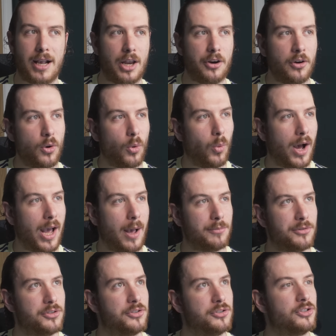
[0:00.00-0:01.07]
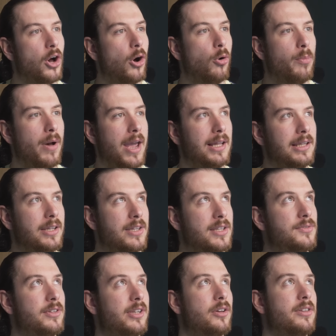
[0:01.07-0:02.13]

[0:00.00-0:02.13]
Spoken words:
I don't know why I'm so pale in this video.